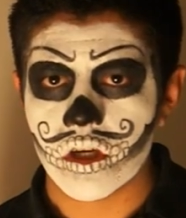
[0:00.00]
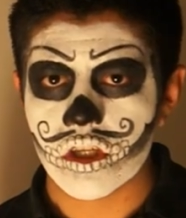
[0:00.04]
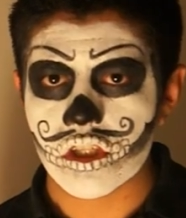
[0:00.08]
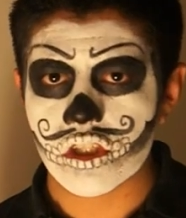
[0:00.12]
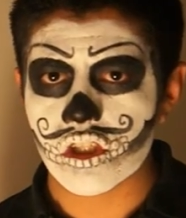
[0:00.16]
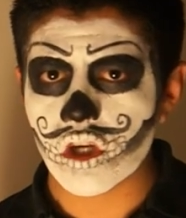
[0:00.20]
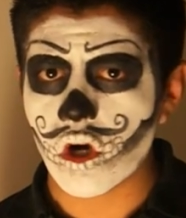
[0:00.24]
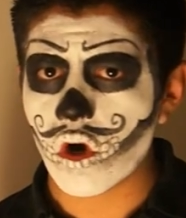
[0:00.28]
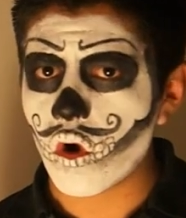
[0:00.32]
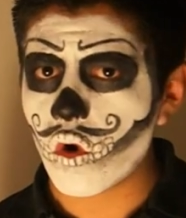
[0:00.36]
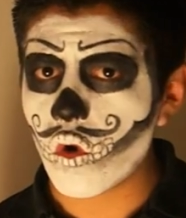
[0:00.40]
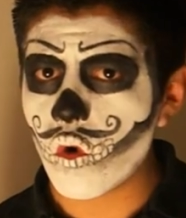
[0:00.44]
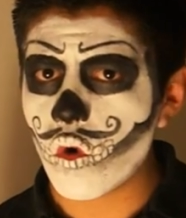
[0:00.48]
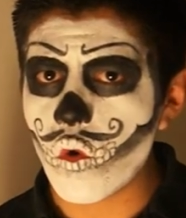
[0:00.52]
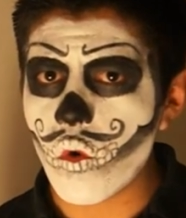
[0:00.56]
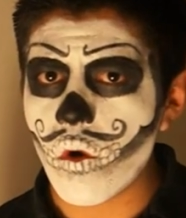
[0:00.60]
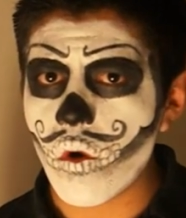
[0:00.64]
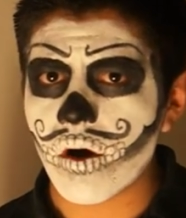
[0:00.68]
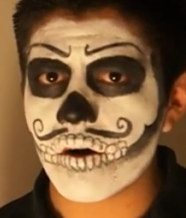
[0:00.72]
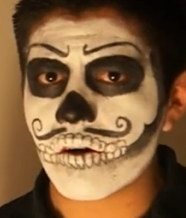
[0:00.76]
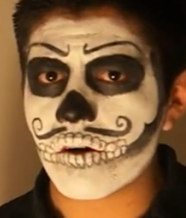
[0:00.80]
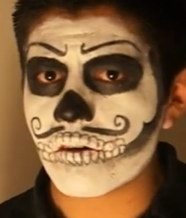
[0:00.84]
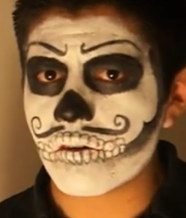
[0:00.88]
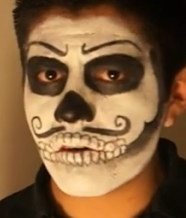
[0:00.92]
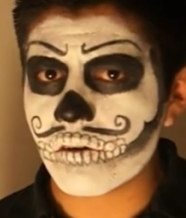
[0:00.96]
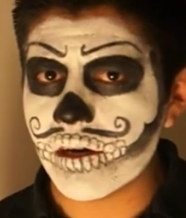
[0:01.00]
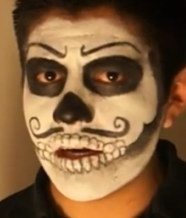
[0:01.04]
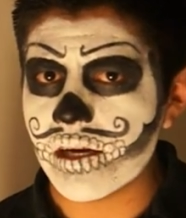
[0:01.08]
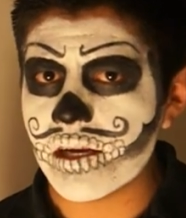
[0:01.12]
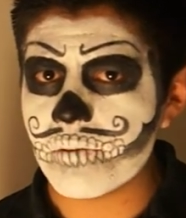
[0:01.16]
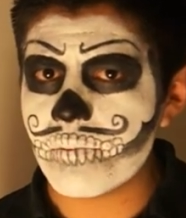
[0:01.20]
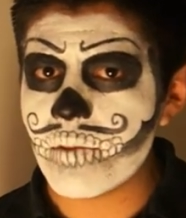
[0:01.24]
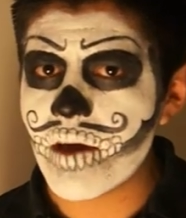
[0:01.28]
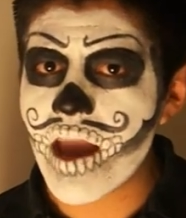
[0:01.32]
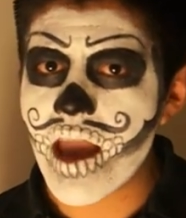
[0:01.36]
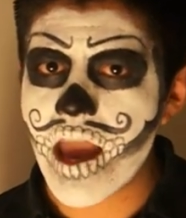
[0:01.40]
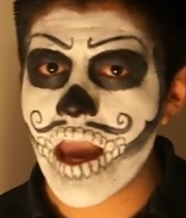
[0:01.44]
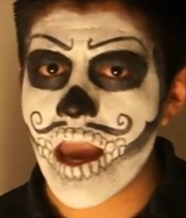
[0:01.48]
So who are
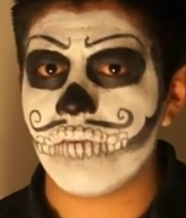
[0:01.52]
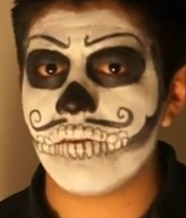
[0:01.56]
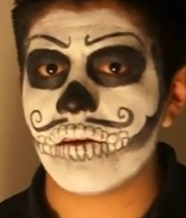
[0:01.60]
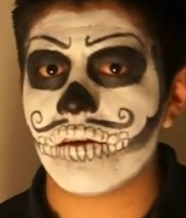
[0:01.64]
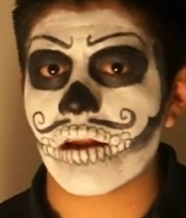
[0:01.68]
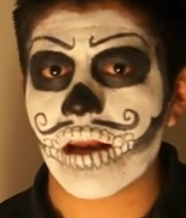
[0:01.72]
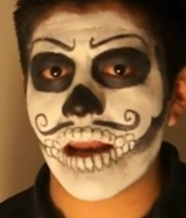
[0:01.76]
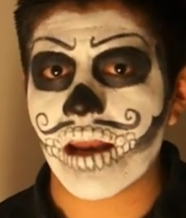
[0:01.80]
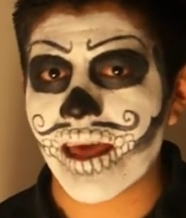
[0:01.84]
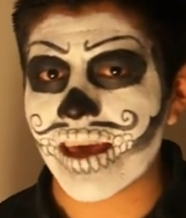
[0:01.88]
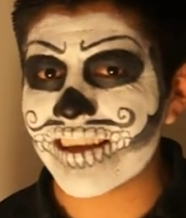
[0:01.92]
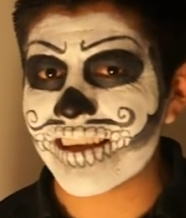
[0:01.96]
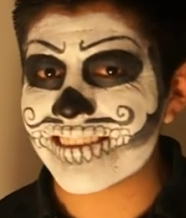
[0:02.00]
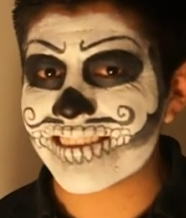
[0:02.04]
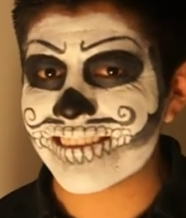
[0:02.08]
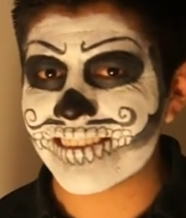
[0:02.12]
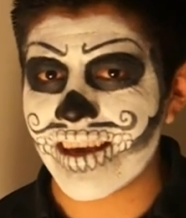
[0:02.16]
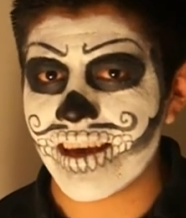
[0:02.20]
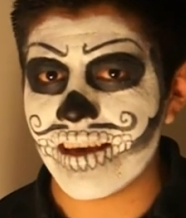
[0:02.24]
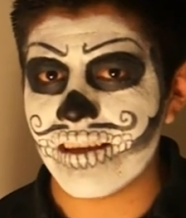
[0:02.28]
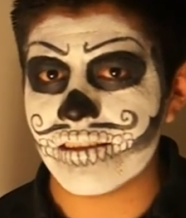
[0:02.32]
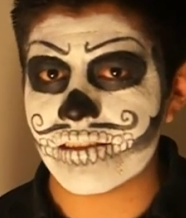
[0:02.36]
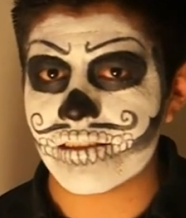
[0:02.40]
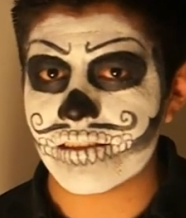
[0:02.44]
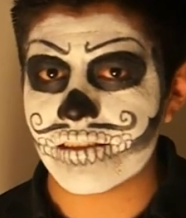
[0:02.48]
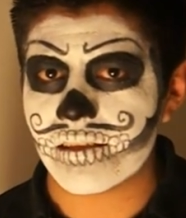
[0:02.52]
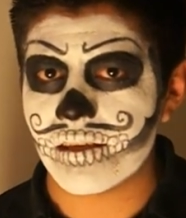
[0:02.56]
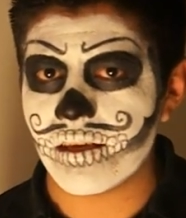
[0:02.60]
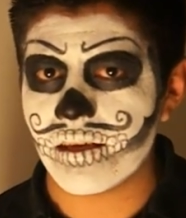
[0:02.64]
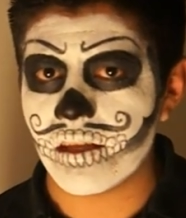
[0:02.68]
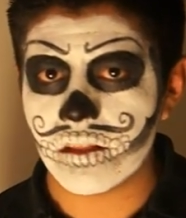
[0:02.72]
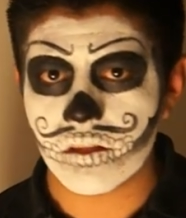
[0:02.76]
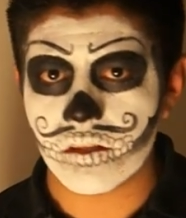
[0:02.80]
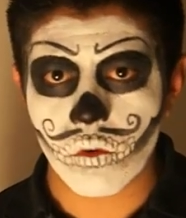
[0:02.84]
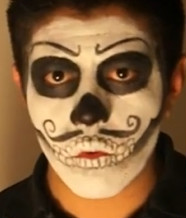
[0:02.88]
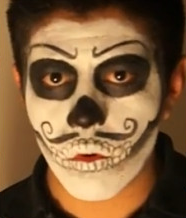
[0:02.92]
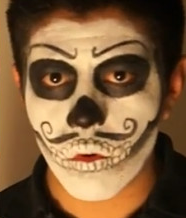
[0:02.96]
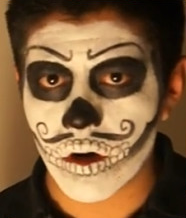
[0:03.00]
really behaving like saints
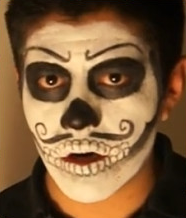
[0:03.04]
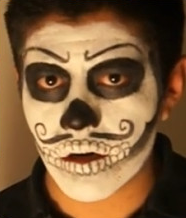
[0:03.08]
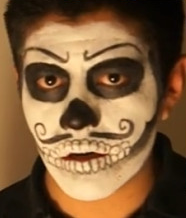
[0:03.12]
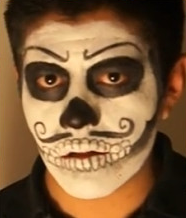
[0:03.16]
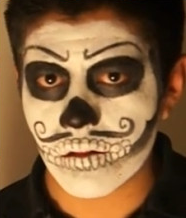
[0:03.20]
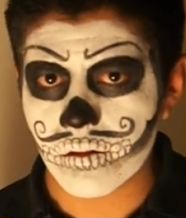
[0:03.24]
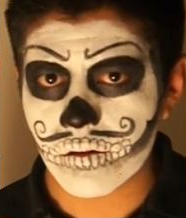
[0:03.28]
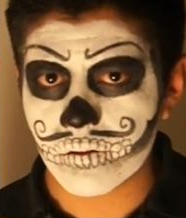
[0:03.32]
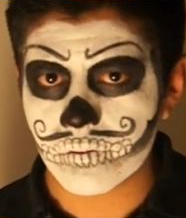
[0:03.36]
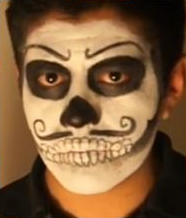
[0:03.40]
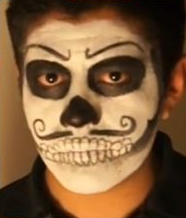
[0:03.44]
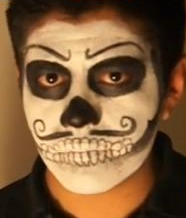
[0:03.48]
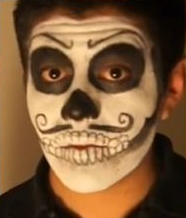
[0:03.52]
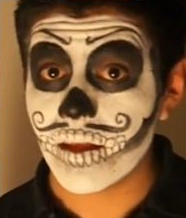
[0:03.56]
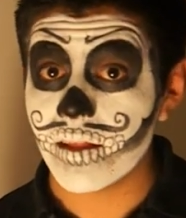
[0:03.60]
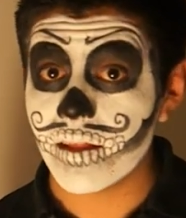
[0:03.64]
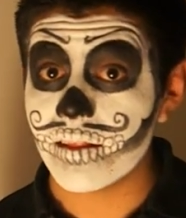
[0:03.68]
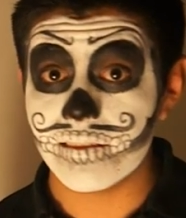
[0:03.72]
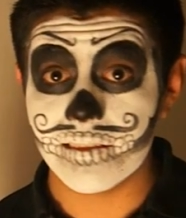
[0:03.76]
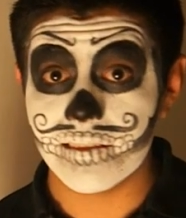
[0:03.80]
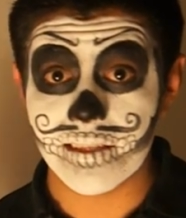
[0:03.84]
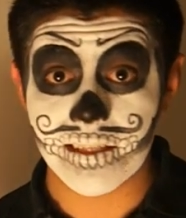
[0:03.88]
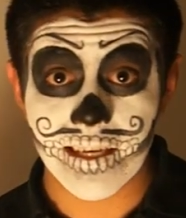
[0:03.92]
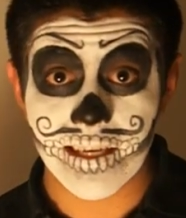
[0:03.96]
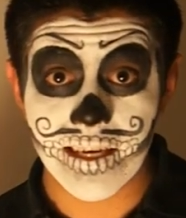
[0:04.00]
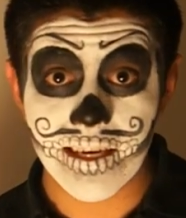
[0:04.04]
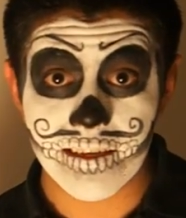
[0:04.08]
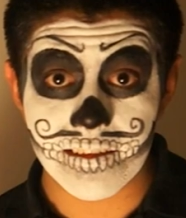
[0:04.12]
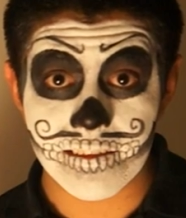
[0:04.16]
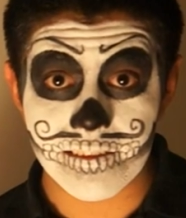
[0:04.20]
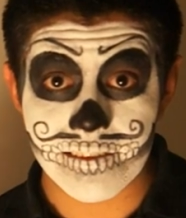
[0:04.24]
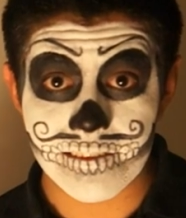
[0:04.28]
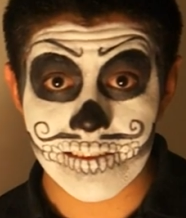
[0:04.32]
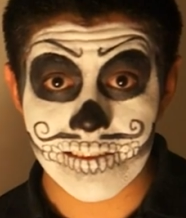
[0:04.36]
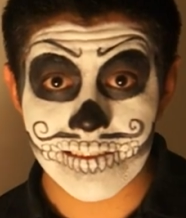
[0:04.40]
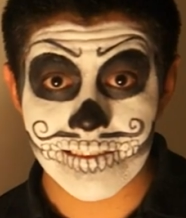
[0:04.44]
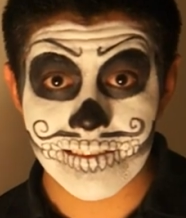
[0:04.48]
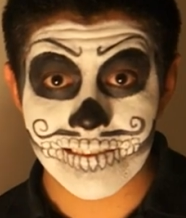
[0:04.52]
in the world? The
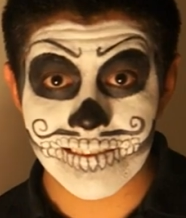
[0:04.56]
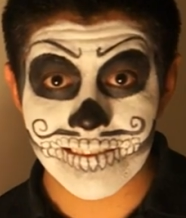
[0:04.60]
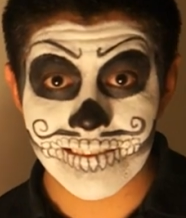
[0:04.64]
kids.